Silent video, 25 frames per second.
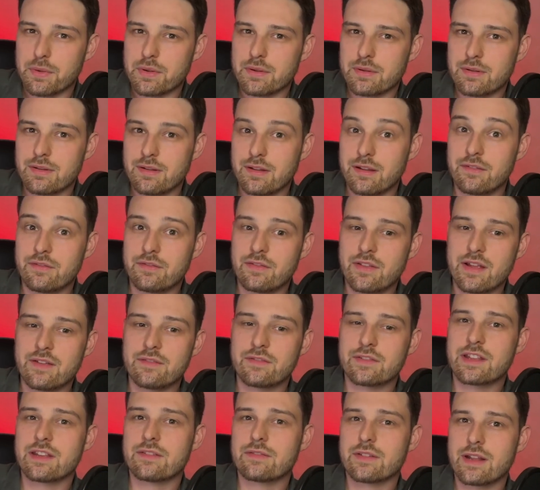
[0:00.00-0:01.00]
If
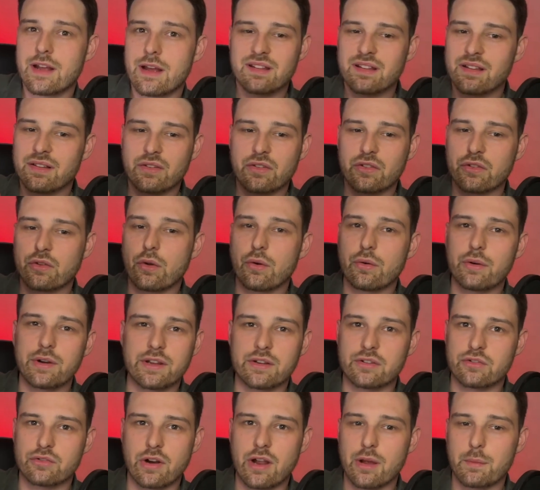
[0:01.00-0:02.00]
they've given up, story
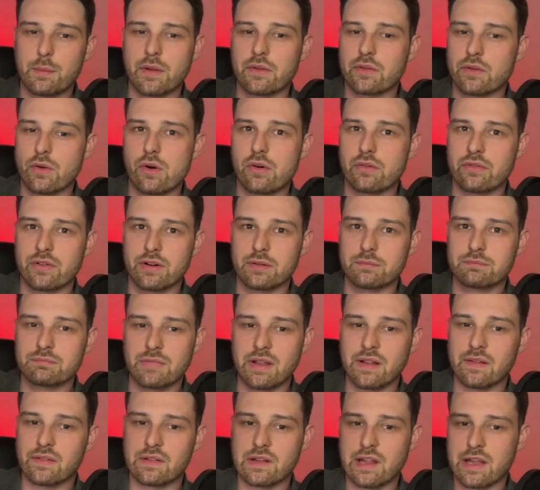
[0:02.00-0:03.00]
and drama is over.
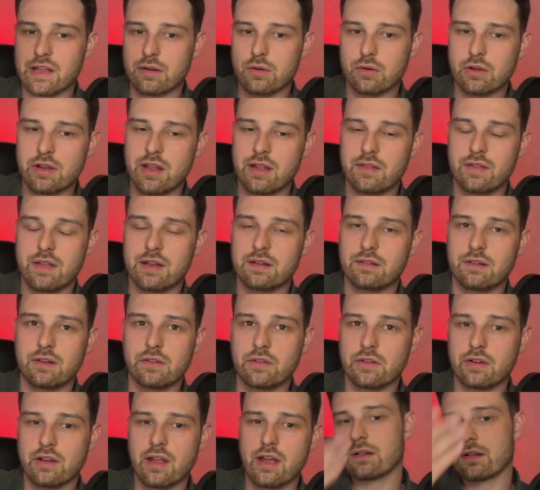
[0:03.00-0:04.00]
It's like, okay, then there's
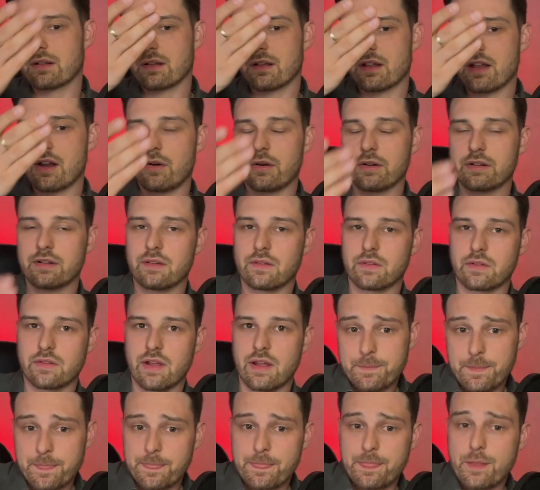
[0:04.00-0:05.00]
a cut, character's
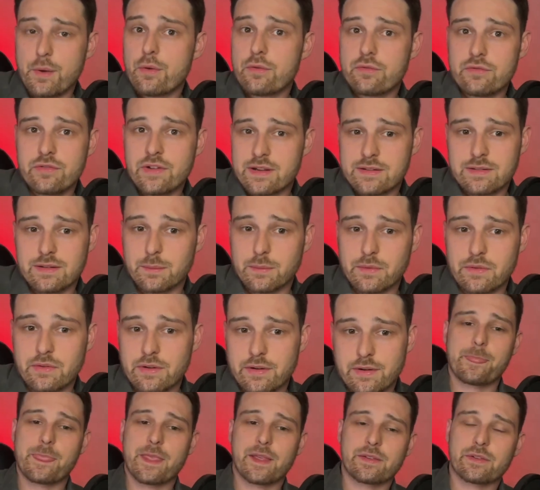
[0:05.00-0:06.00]
done. No victims
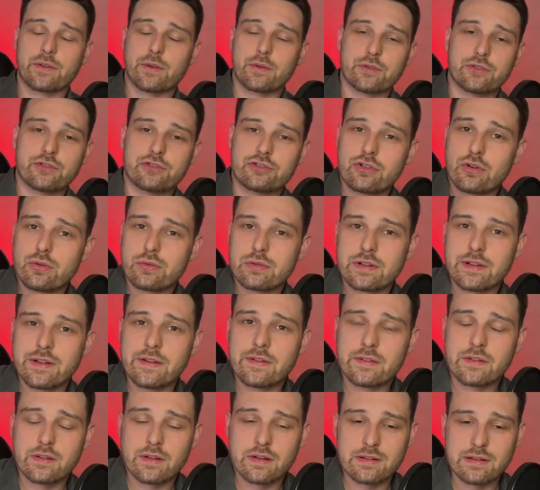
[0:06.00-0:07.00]
here. So Joel
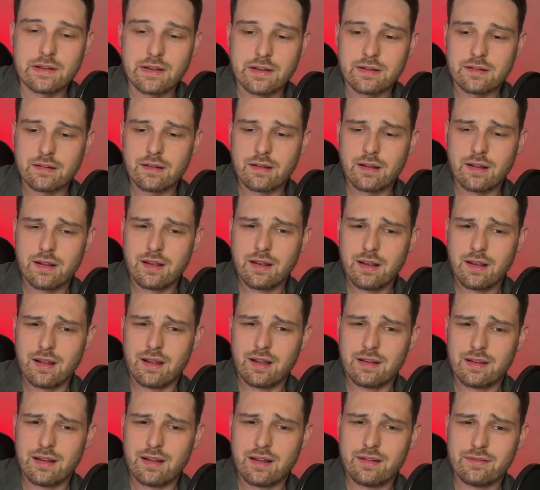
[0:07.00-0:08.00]
is not like, I
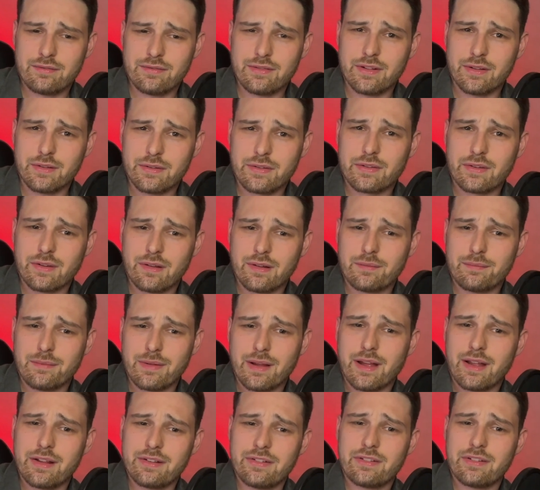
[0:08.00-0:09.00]
love you so
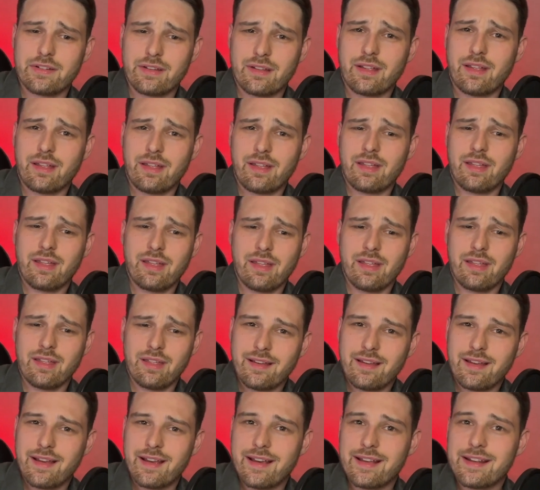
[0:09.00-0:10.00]
much. And
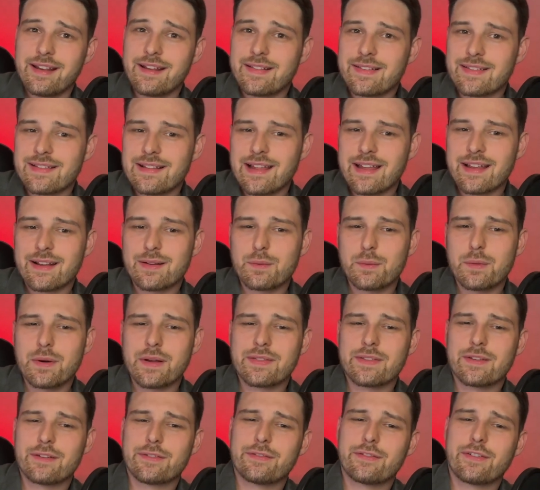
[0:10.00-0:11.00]
it's like, what
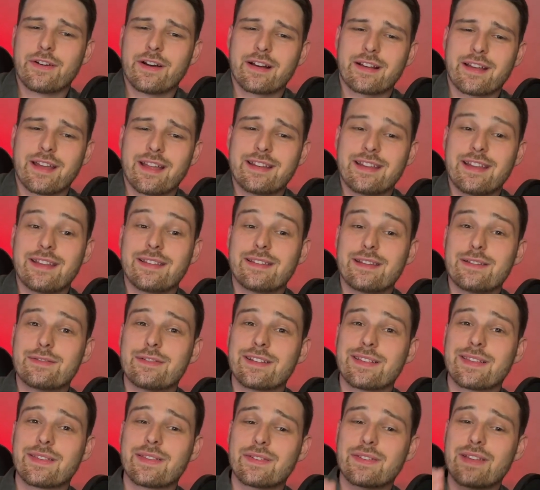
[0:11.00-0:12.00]
the fuck? And he's
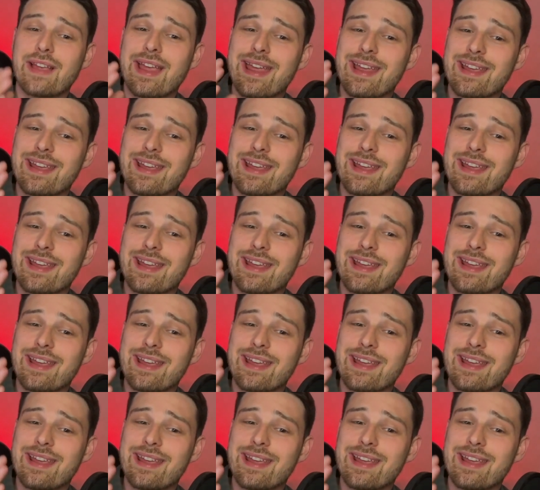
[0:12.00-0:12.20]
even saying